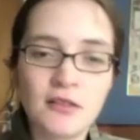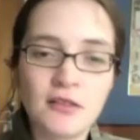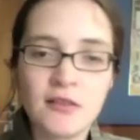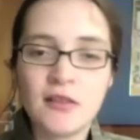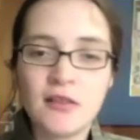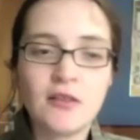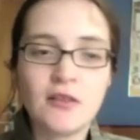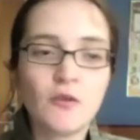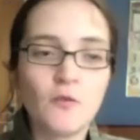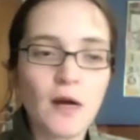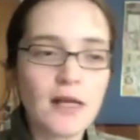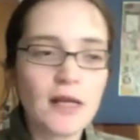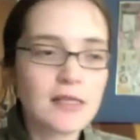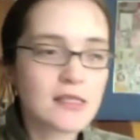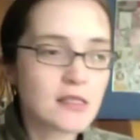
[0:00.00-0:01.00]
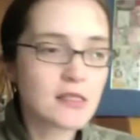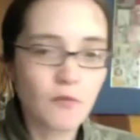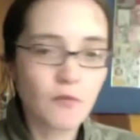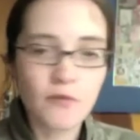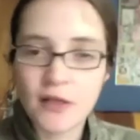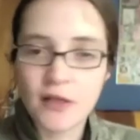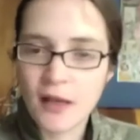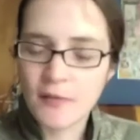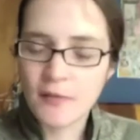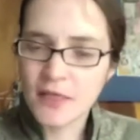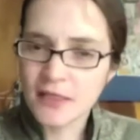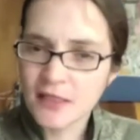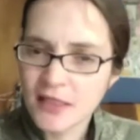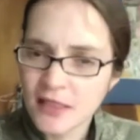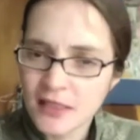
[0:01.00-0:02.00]
You know, white soap. What I
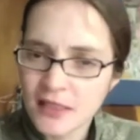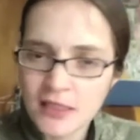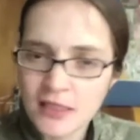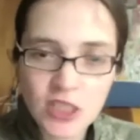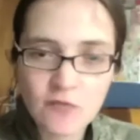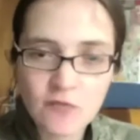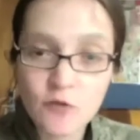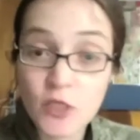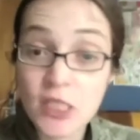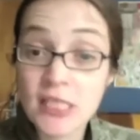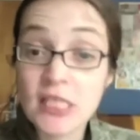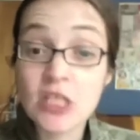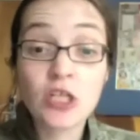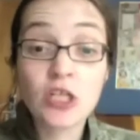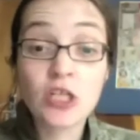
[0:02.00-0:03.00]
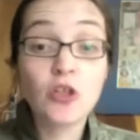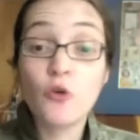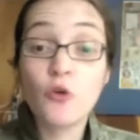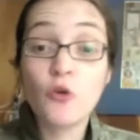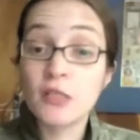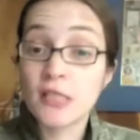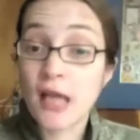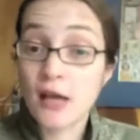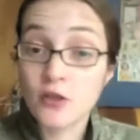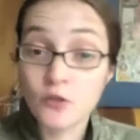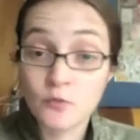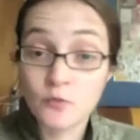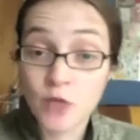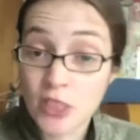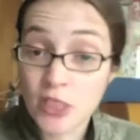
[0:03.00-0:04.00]
mean, she was teaching locals how to
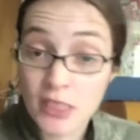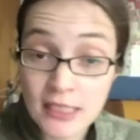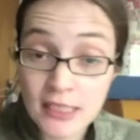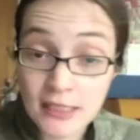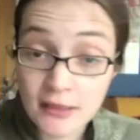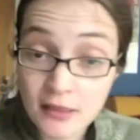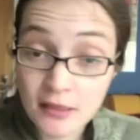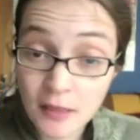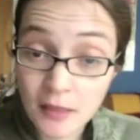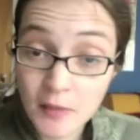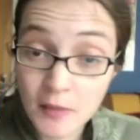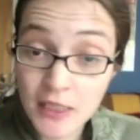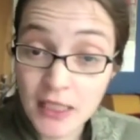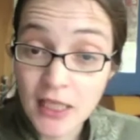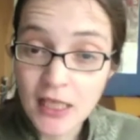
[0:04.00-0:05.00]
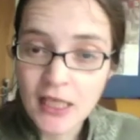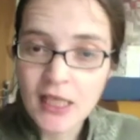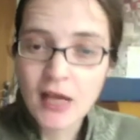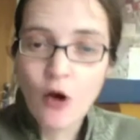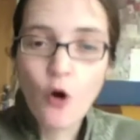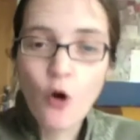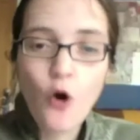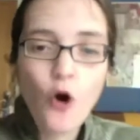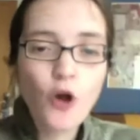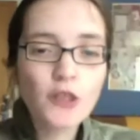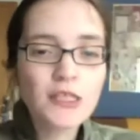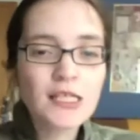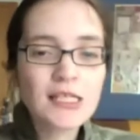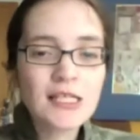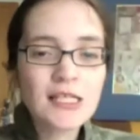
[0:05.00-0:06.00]
brush the teeth. I mean, all
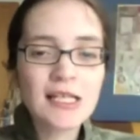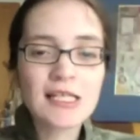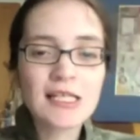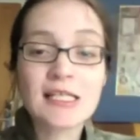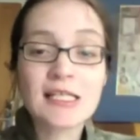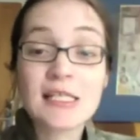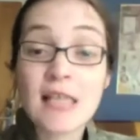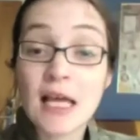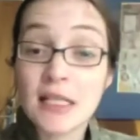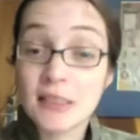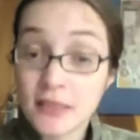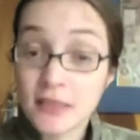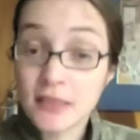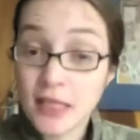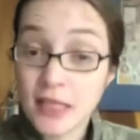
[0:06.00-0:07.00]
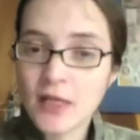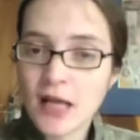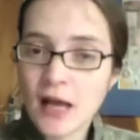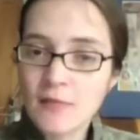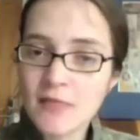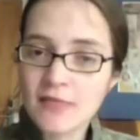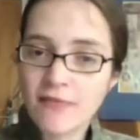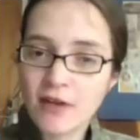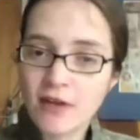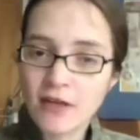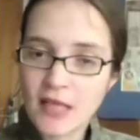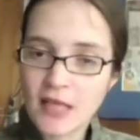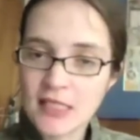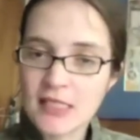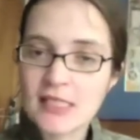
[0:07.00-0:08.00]
this, it's subtle. It becomes very
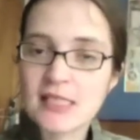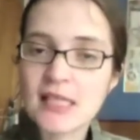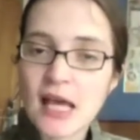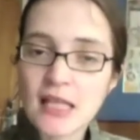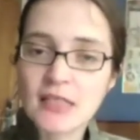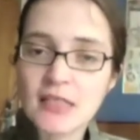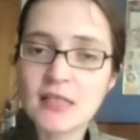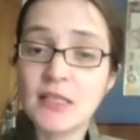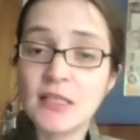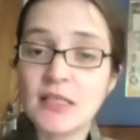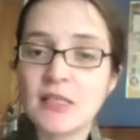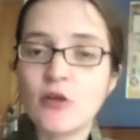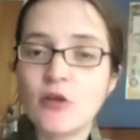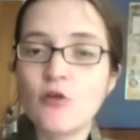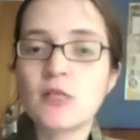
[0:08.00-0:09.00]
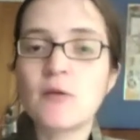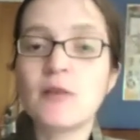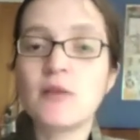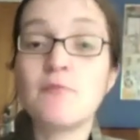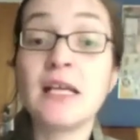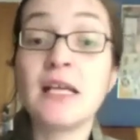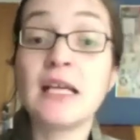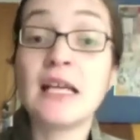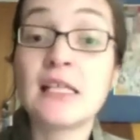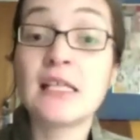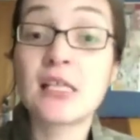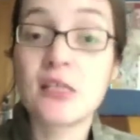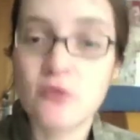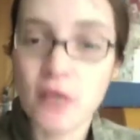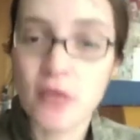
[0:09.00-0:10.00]
kind of subtle, but it talks about big
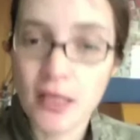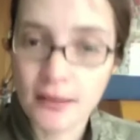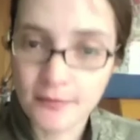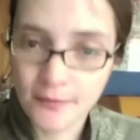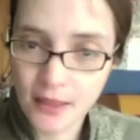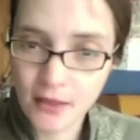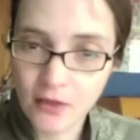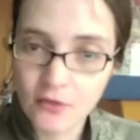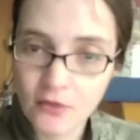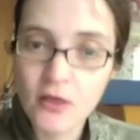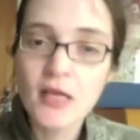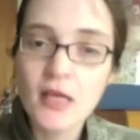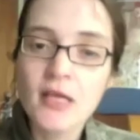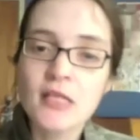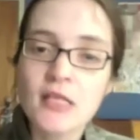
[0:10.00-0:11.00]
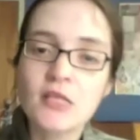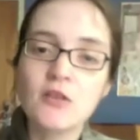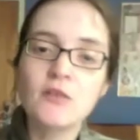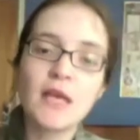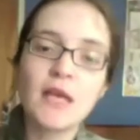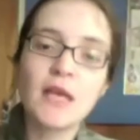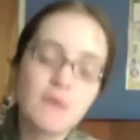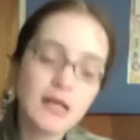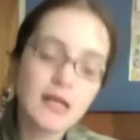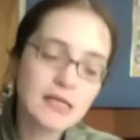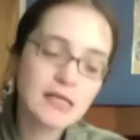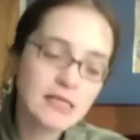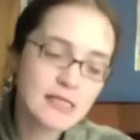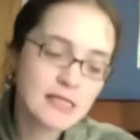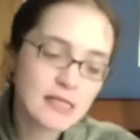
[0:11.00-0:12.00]
history, you know. So in many
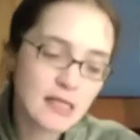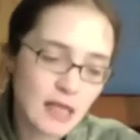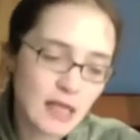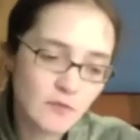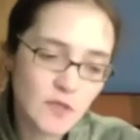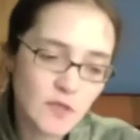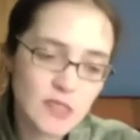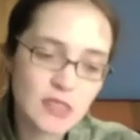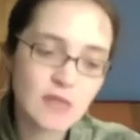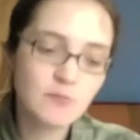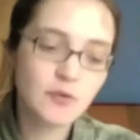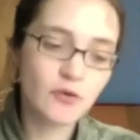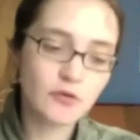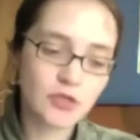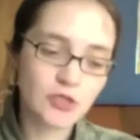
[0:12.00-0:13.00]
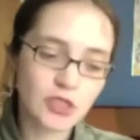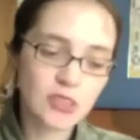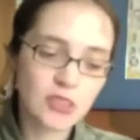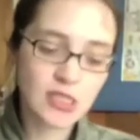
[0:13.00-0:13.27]
ways, that was the approach.